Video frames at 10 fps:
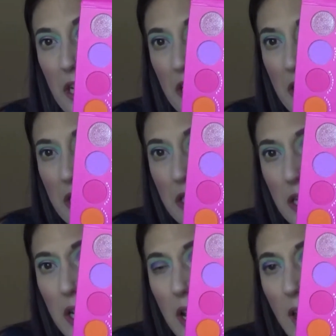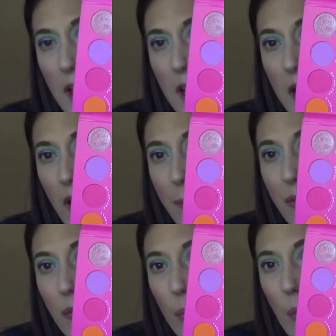neat, and it
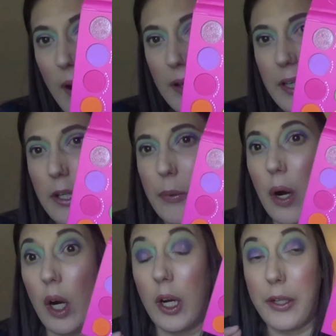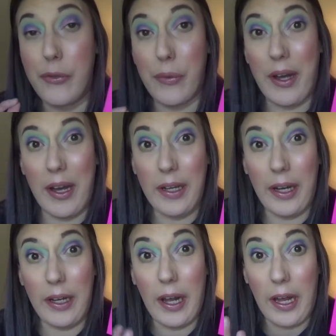helps when you are
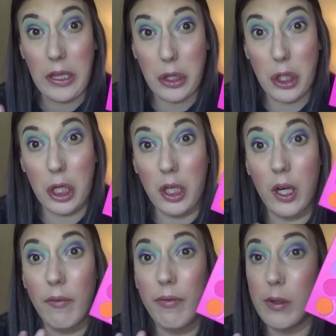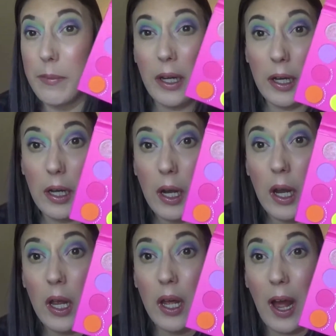creating a look. For me,
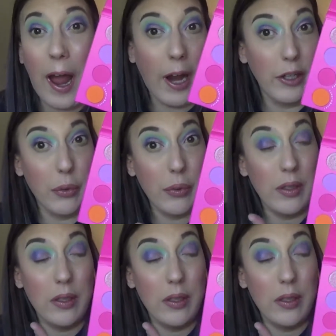I don't